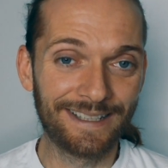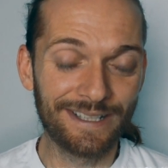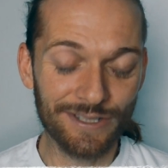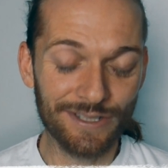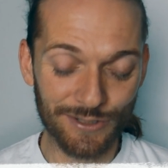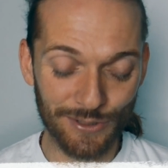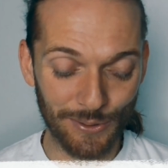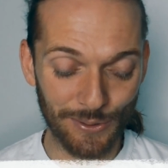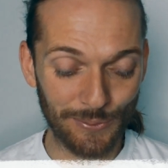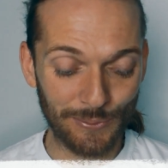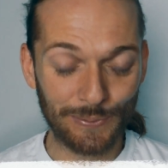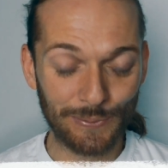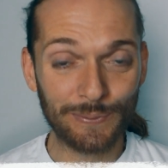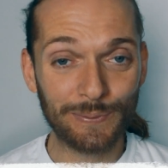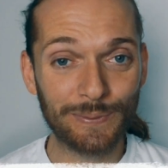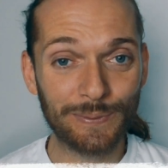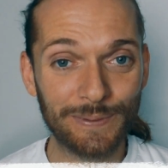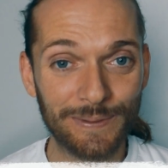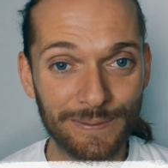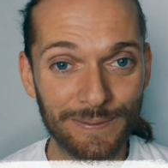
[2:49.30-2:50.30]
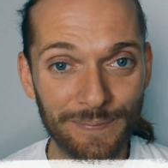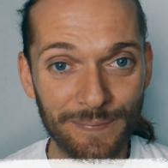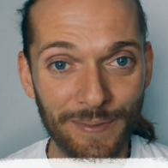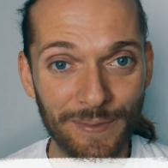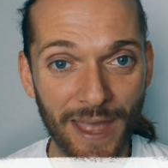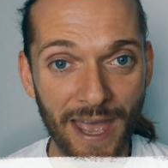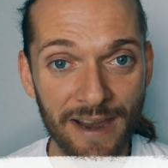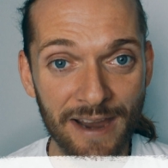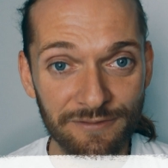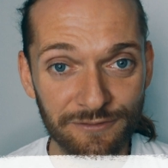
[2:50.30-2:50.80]
So
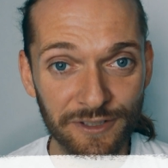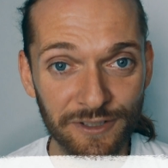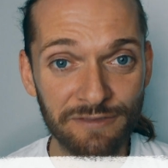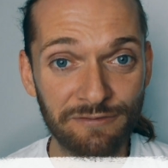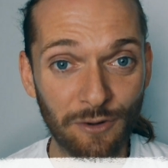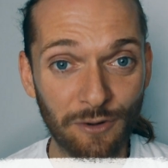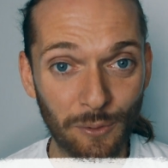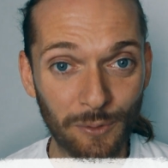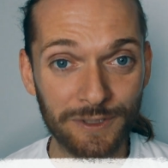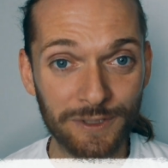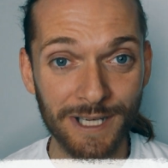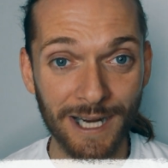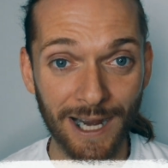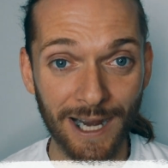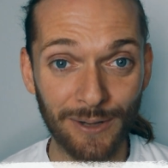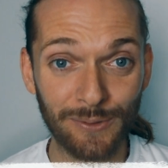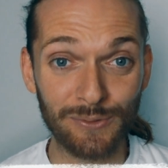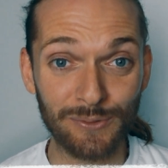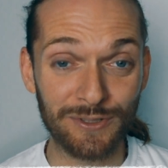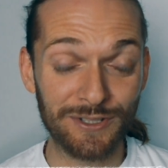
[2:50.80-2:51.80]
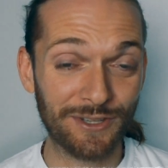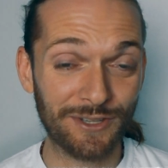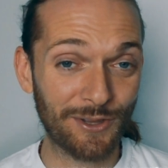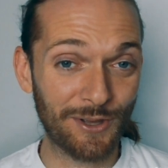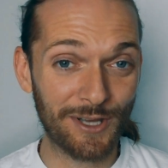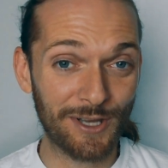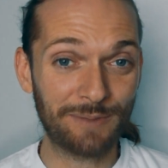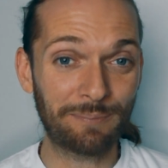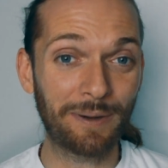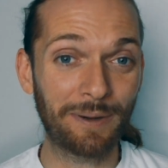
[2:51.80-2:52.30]
every vote counts.
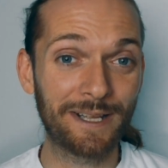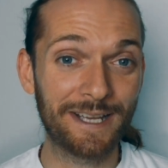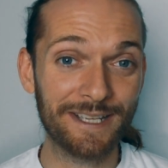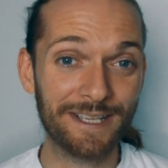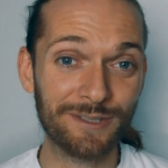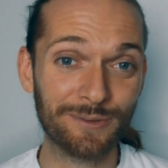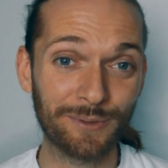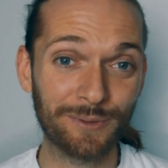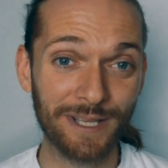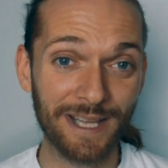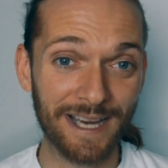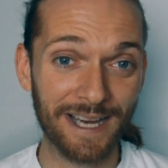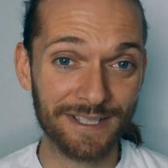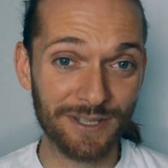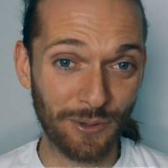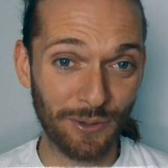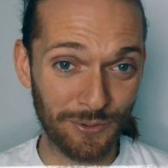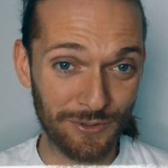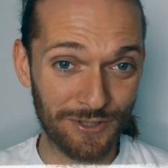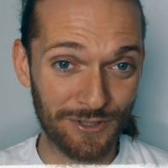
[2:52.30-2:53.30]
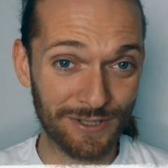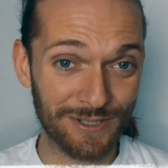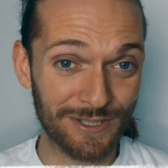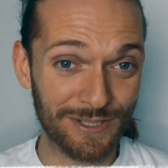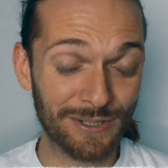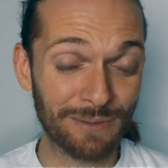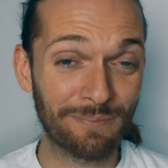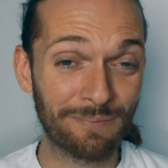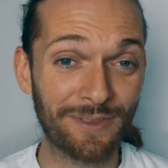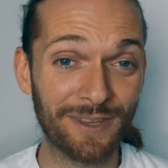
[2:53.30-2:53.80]
Third place only has a hundred and
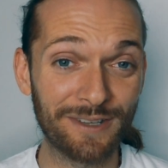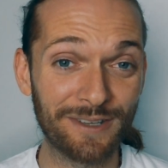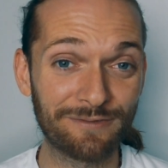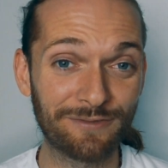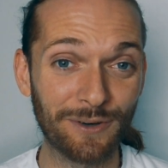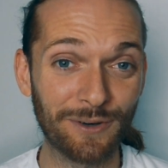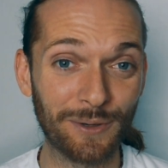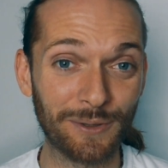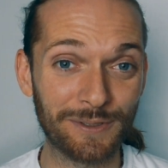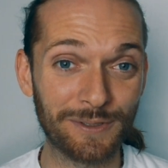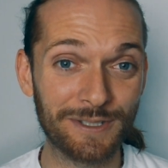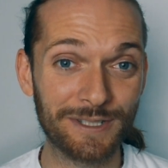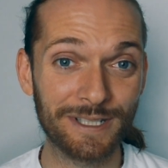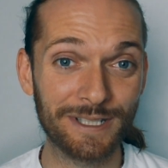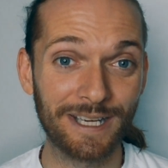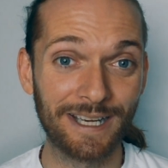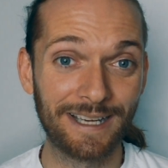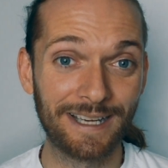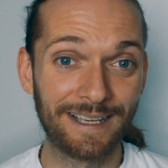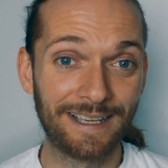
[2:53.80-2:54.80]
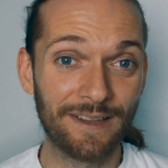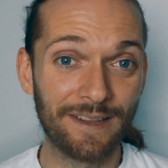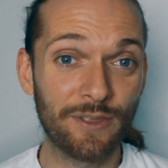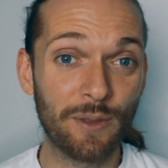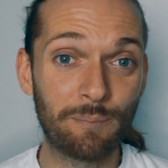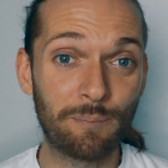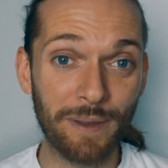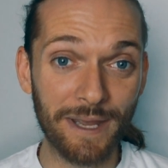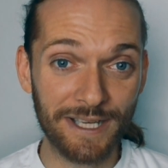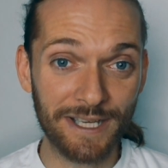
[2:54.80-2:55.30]
something votes. The
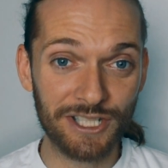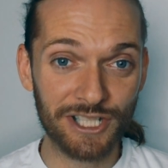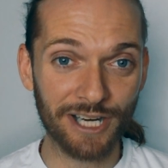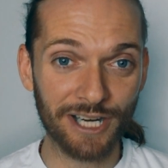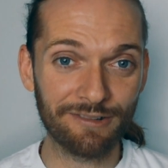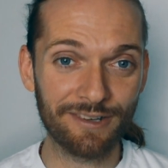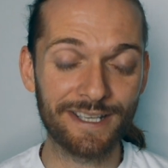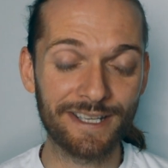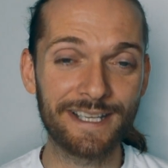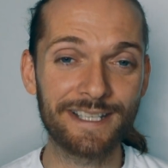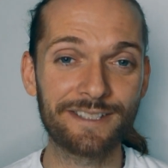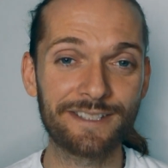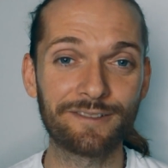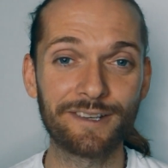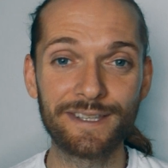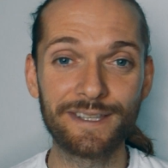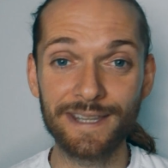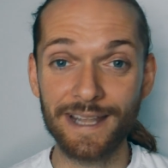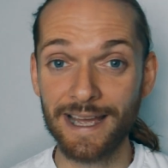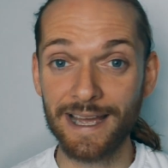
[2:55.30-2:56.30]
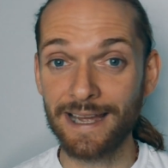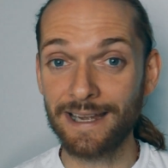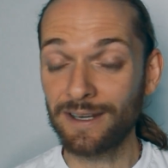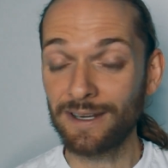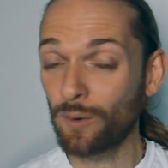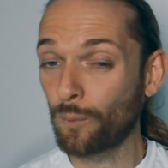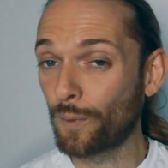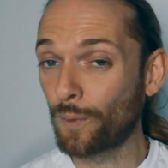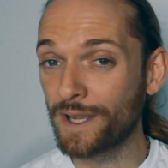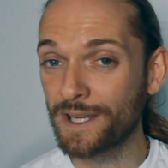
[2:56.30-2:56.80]
big charities are in there.
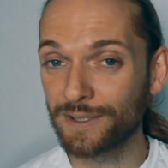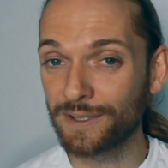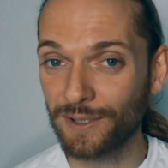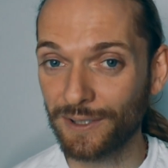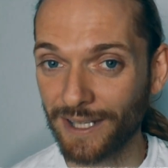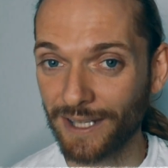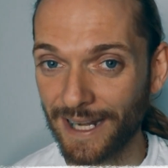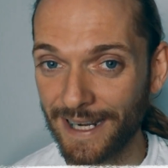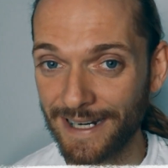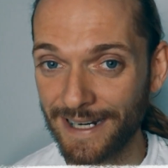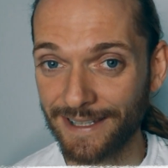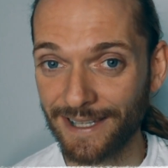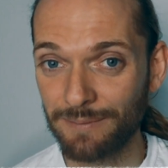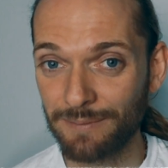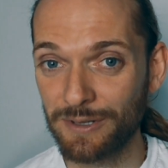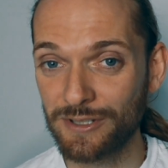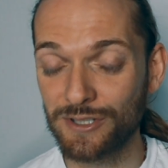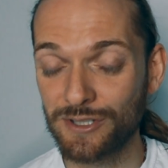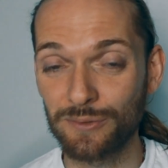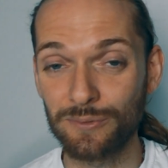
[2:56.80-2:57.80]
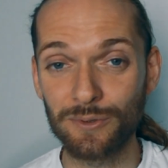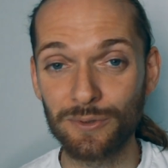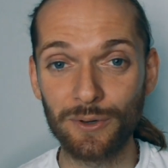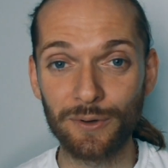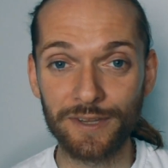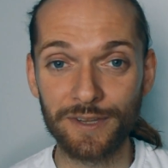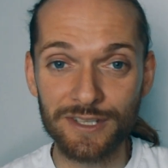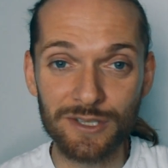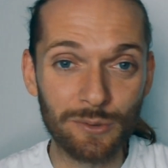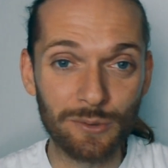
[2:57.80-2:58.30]
We are not like them, as you
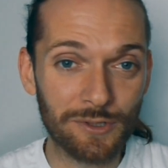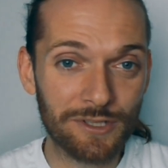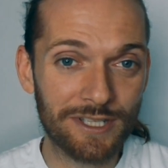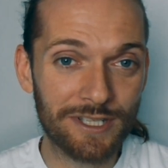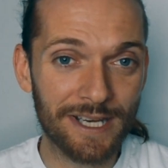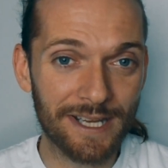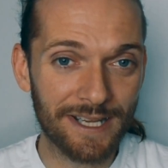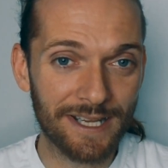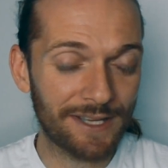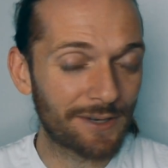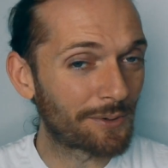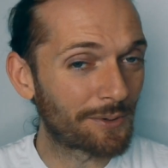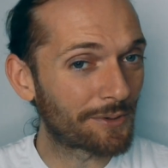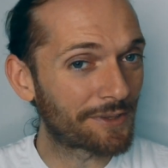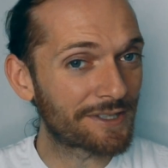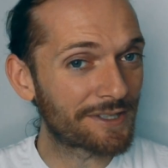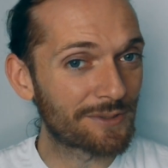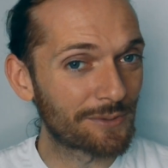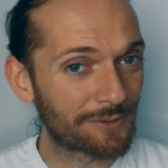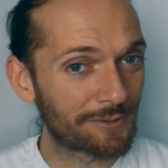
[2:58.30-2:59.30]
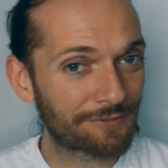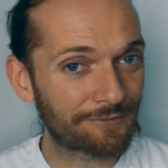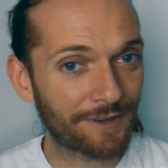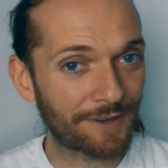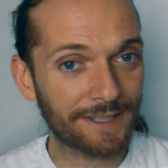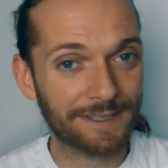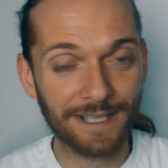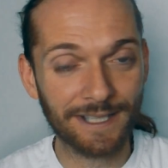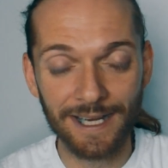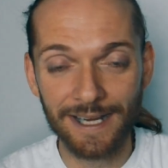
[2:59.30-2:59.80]
know. There's no C E O, there's no
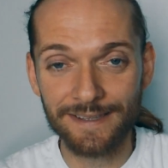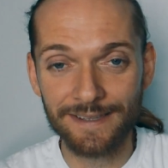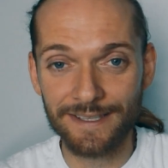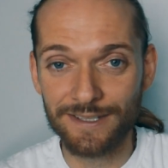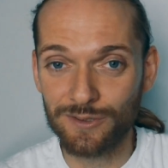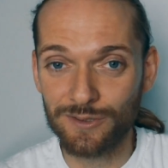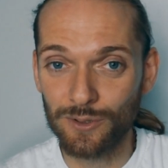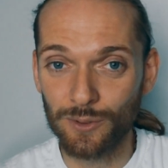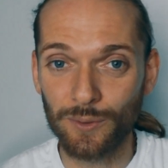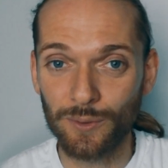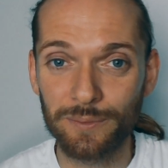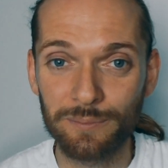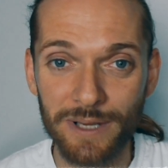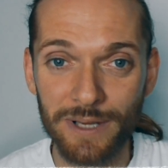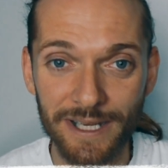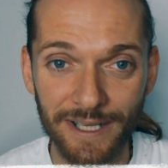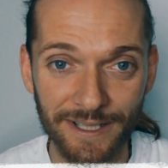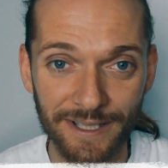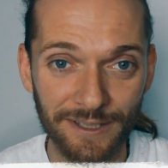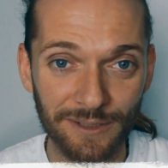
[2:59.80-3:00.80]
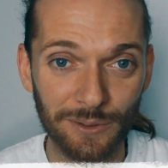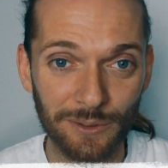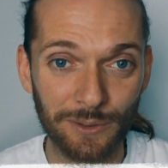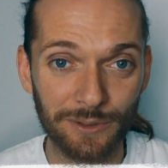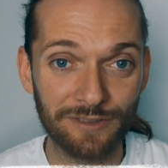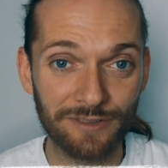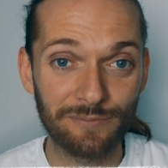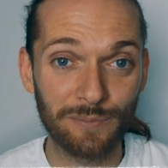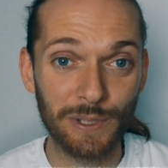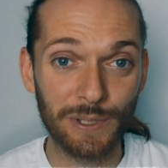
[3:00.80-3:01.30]
fat cat, there's no one making a load of